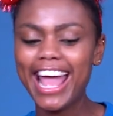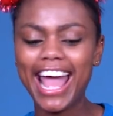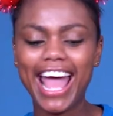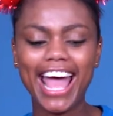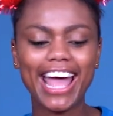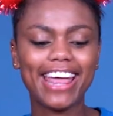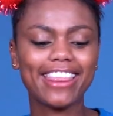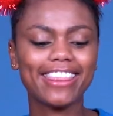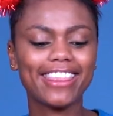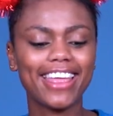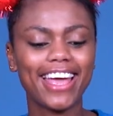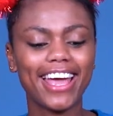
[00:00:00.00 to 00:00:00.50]

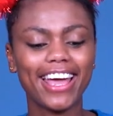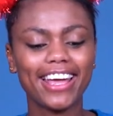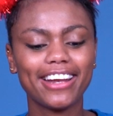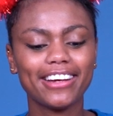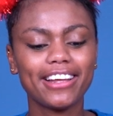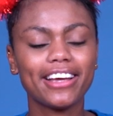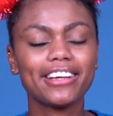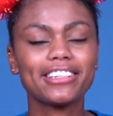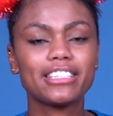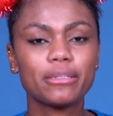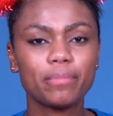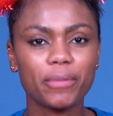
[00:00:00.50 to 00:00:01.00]
And then
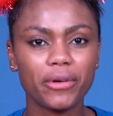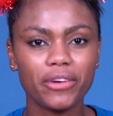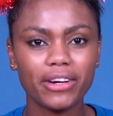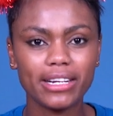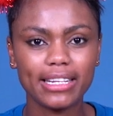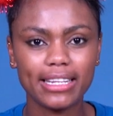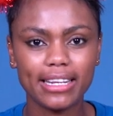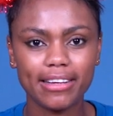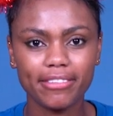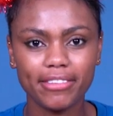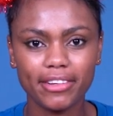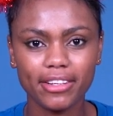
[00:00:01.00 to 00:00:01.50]
a spirit
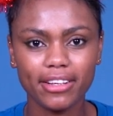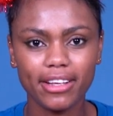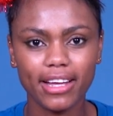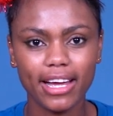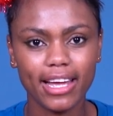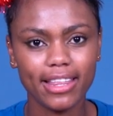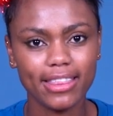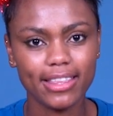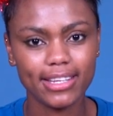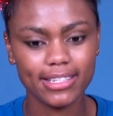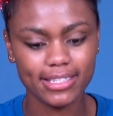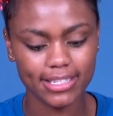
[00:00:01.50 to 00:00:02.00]
level.
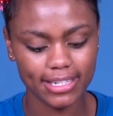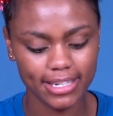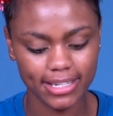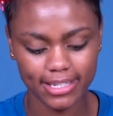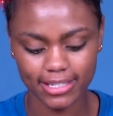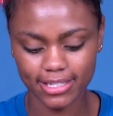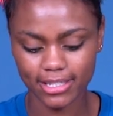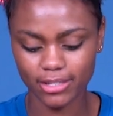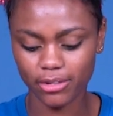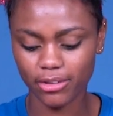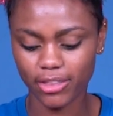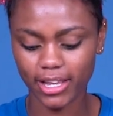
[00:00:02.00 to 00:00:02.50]
This
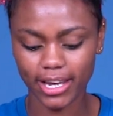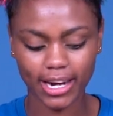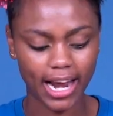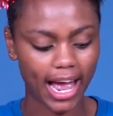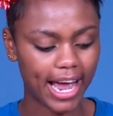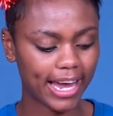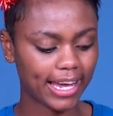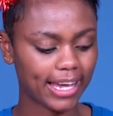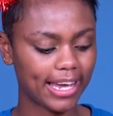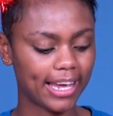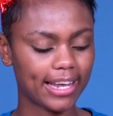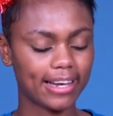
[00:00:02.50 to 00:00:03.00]
is so that
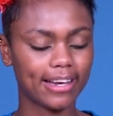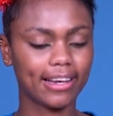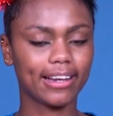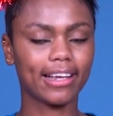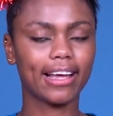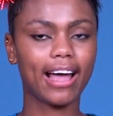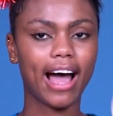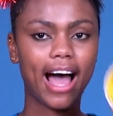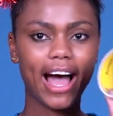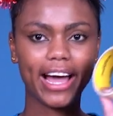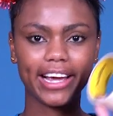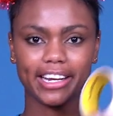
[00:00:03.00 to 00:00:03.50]
I can
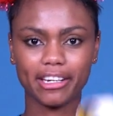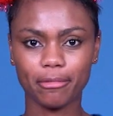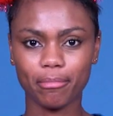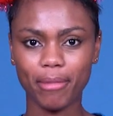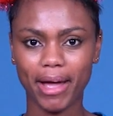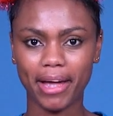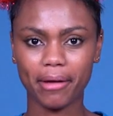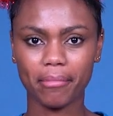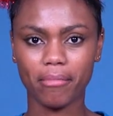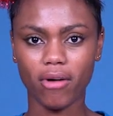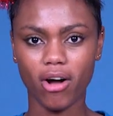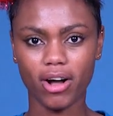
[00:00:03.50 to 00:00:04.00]
guide
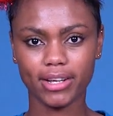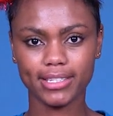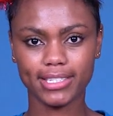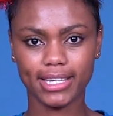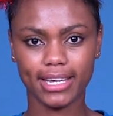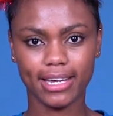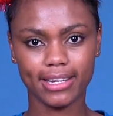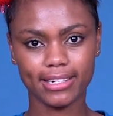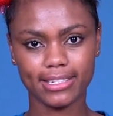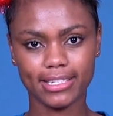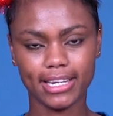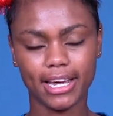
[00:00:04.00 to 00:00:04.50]
my
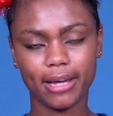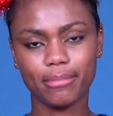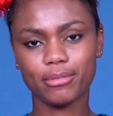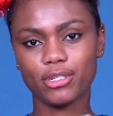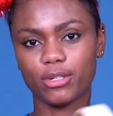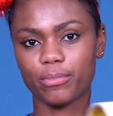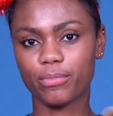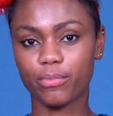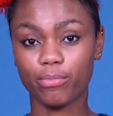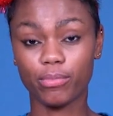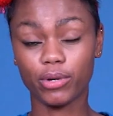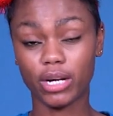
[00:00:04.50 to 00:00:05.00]
masking tape
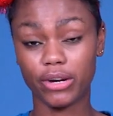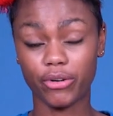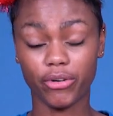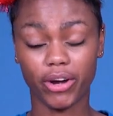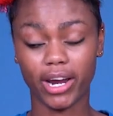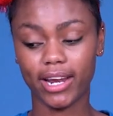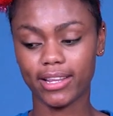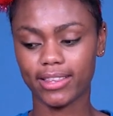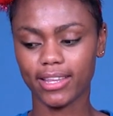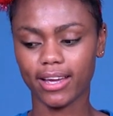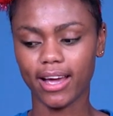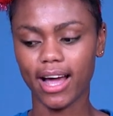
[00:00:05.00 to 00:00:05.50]
to
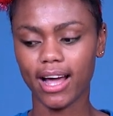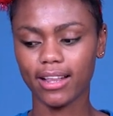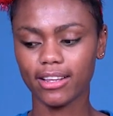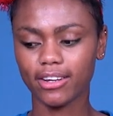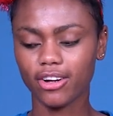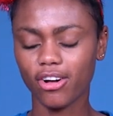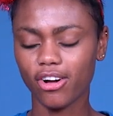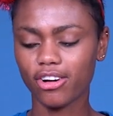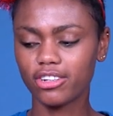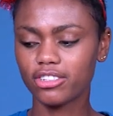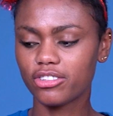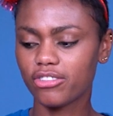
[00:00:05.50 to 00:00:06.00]
create the color
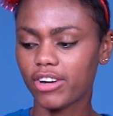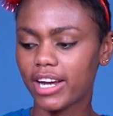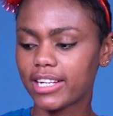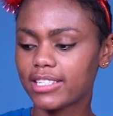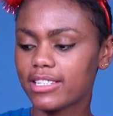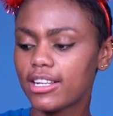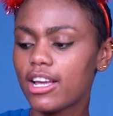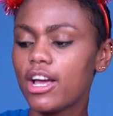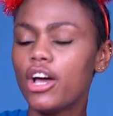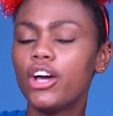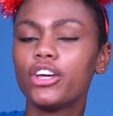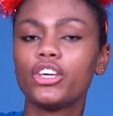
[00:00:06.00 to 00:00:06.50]
contrast.
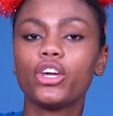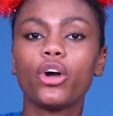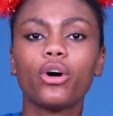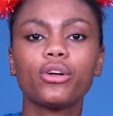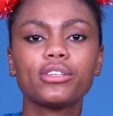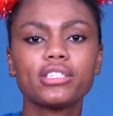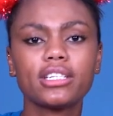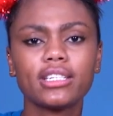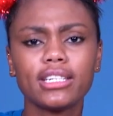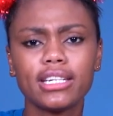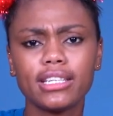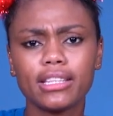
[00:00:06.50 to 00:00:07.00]
You
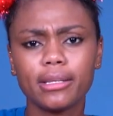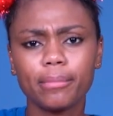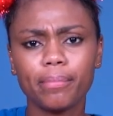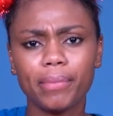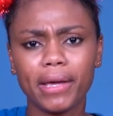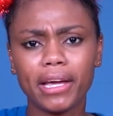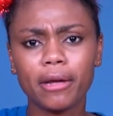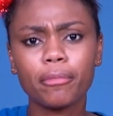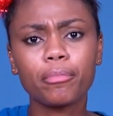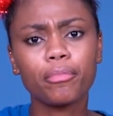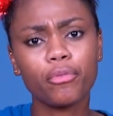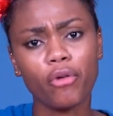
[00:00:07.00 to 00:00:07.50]
also need the
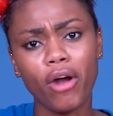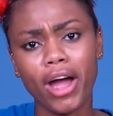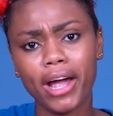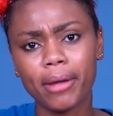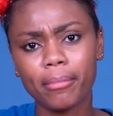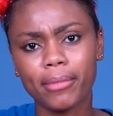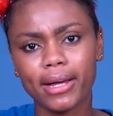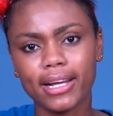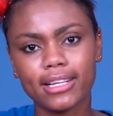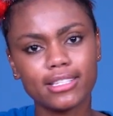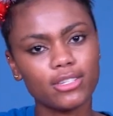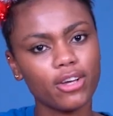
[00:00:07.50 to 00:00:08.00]
pink
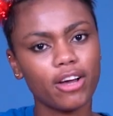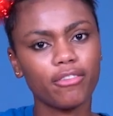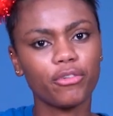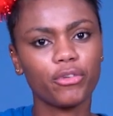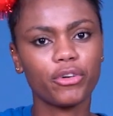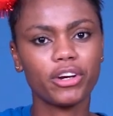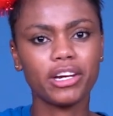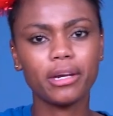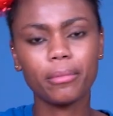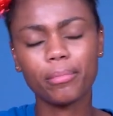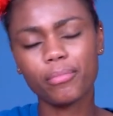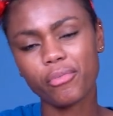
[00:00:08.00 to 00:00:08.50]
primer. So I've
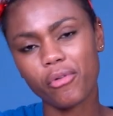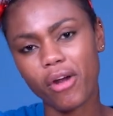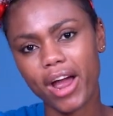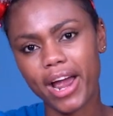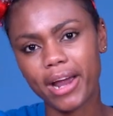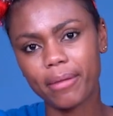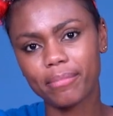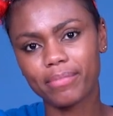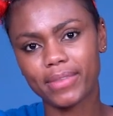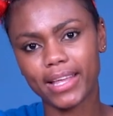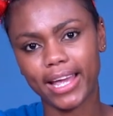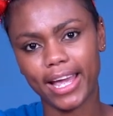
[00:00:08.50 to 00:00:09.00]
already
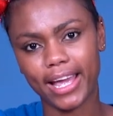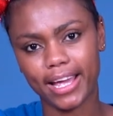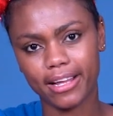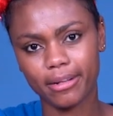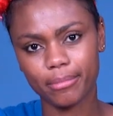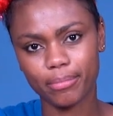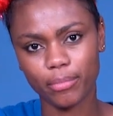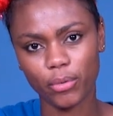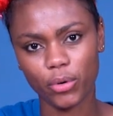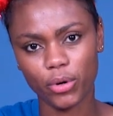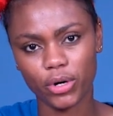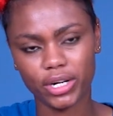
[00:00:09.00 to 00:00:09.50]
primed the
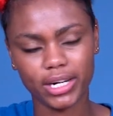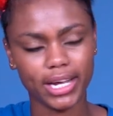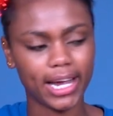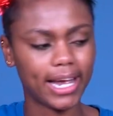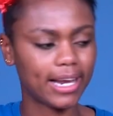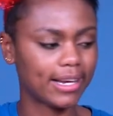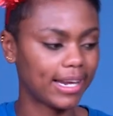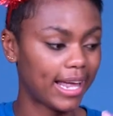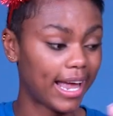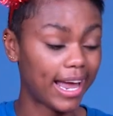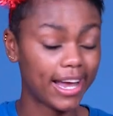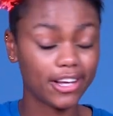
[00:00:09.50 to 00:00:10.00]
headboard
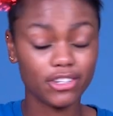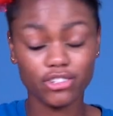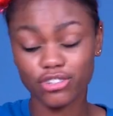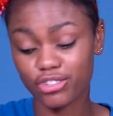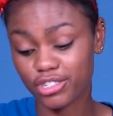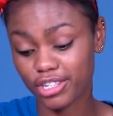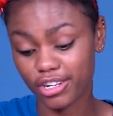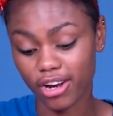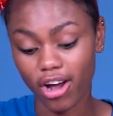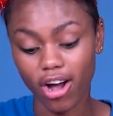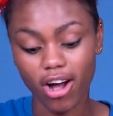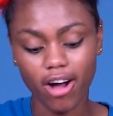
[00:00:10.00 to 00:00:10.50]
and
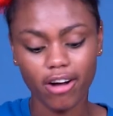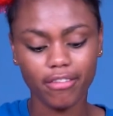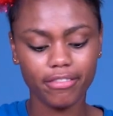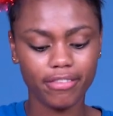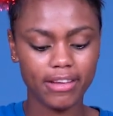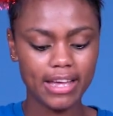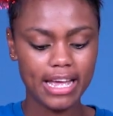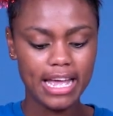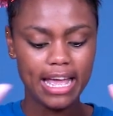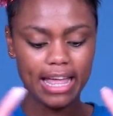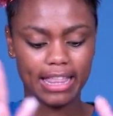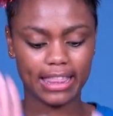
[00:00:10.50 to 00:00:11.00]
edged it off.
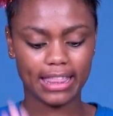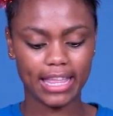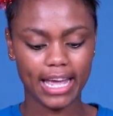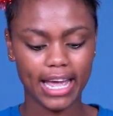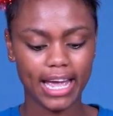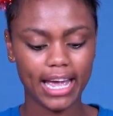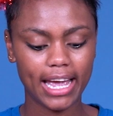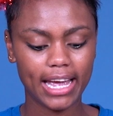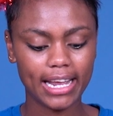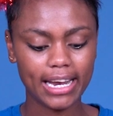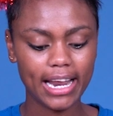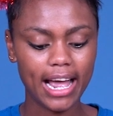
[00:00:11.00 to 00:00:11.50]

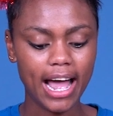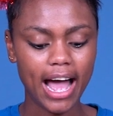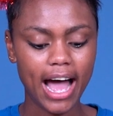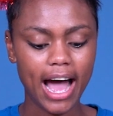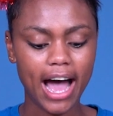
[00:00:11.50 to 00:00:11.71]
Then